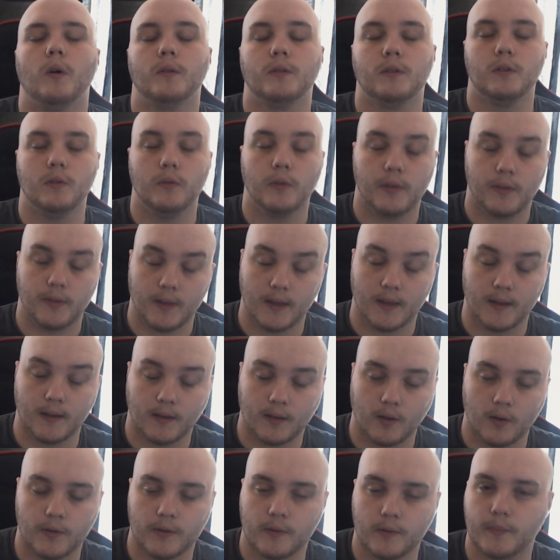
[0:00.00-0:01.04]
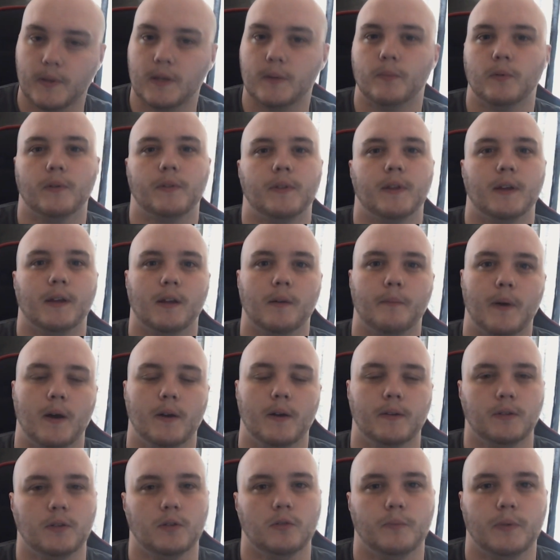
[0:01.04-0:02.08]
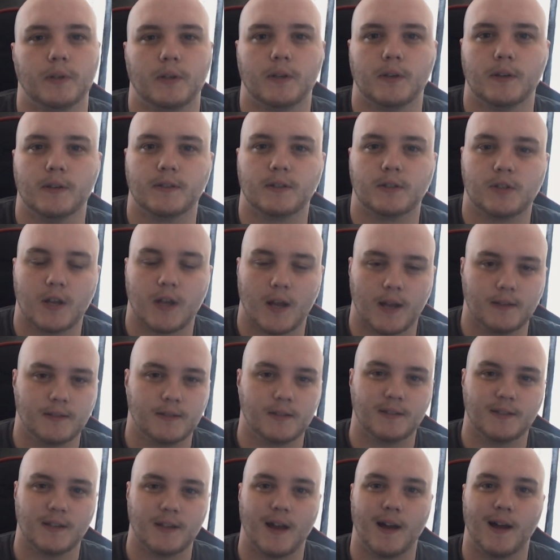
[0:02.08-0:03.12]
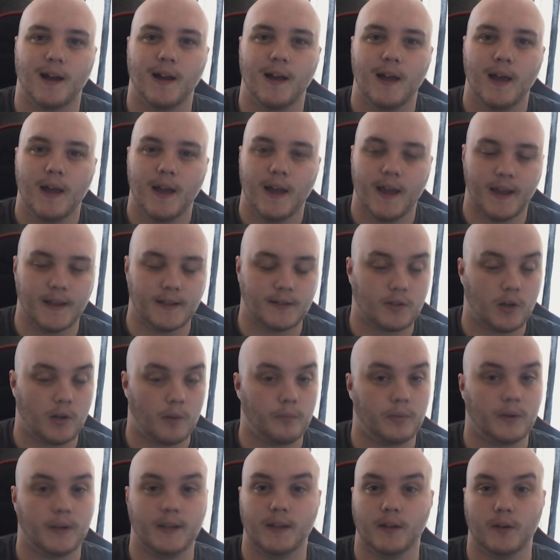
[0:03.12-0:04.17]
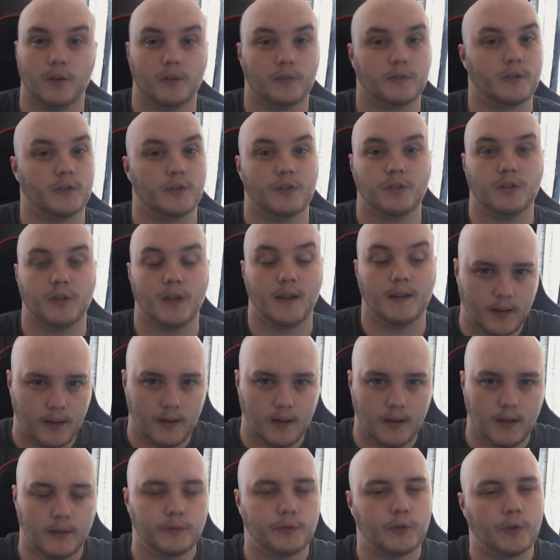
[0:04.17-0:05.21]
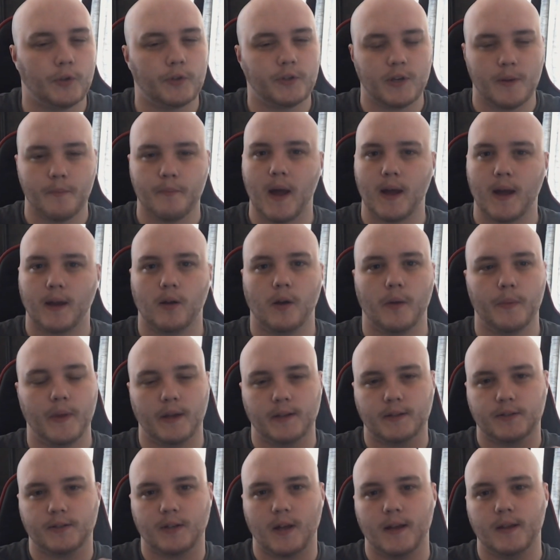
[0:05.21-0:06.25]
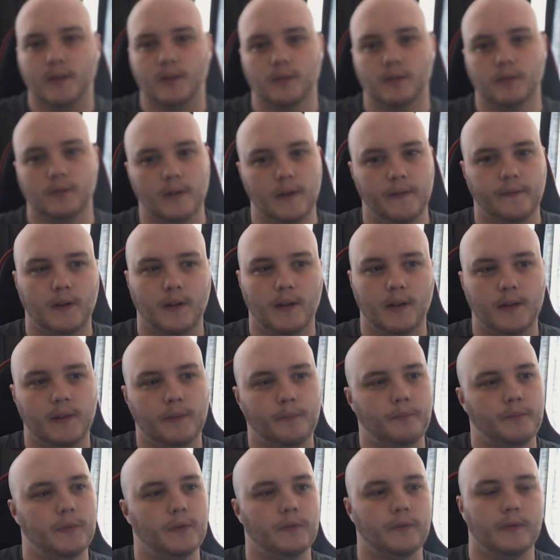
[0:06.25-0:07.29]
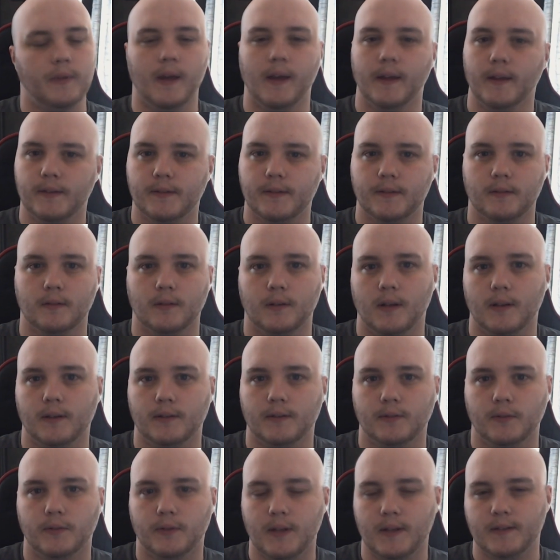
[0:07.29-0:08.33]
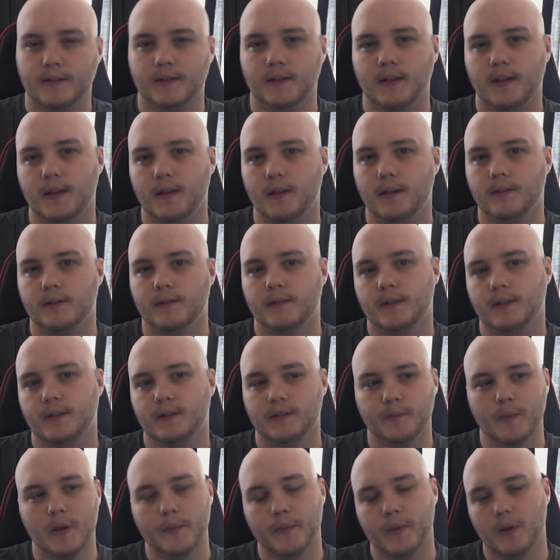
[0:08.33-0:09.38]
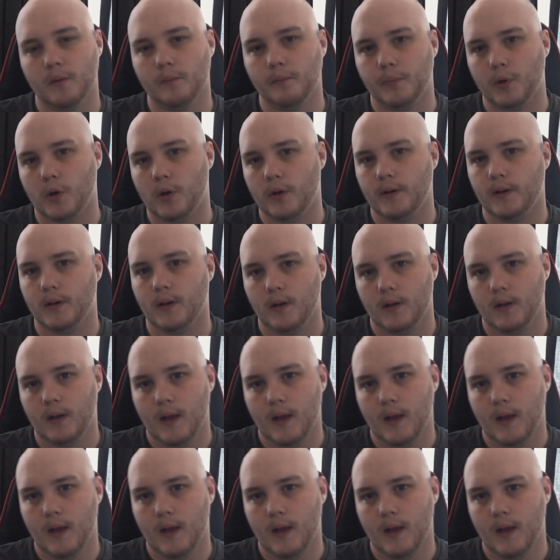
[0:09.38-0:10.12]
you think other people think about you, because chances are it's complete and utter shit. And touching back on that cycle, if I do this, okay, so this is me being born,